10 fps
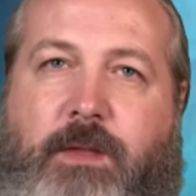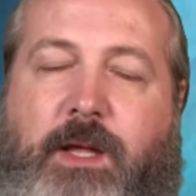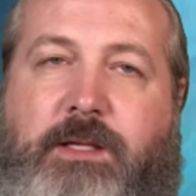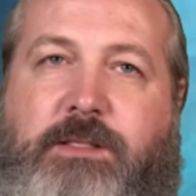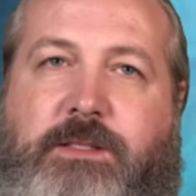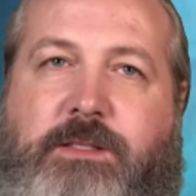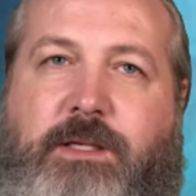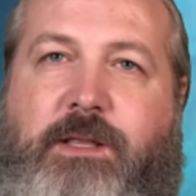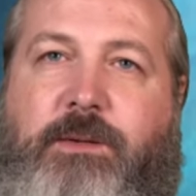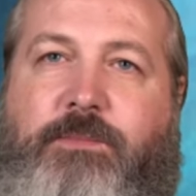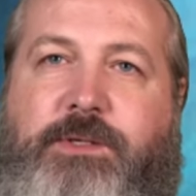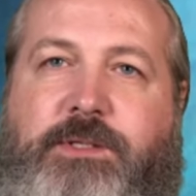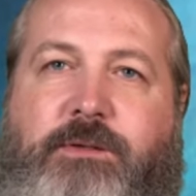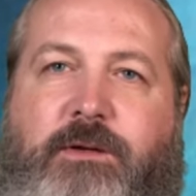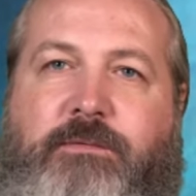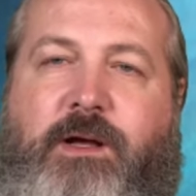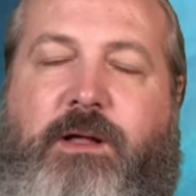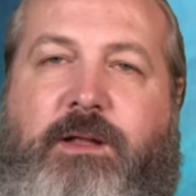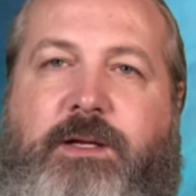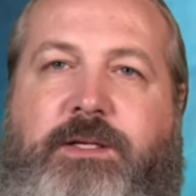It's in the pursuit of
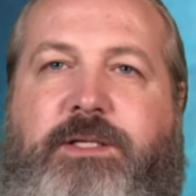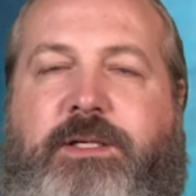knowledge.